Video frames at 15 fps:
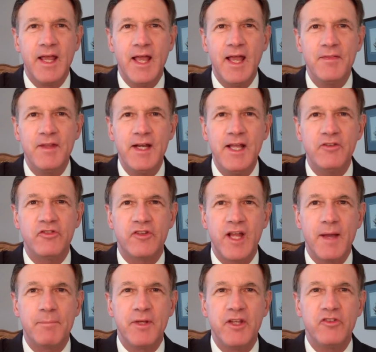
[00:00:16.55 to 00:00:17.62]
and the next
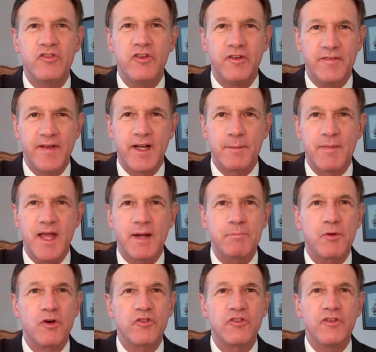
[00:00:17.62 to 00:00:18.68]
step is to develop that
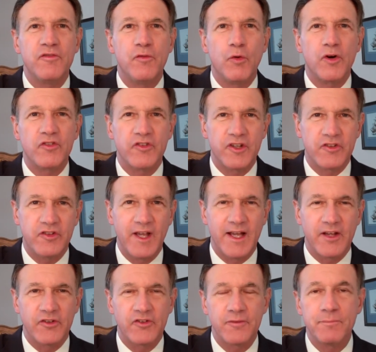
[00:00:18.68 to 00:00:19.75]
person for
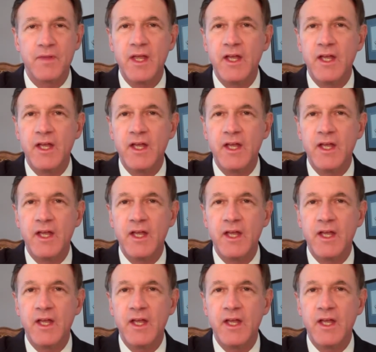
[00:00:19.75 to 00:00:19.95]
success.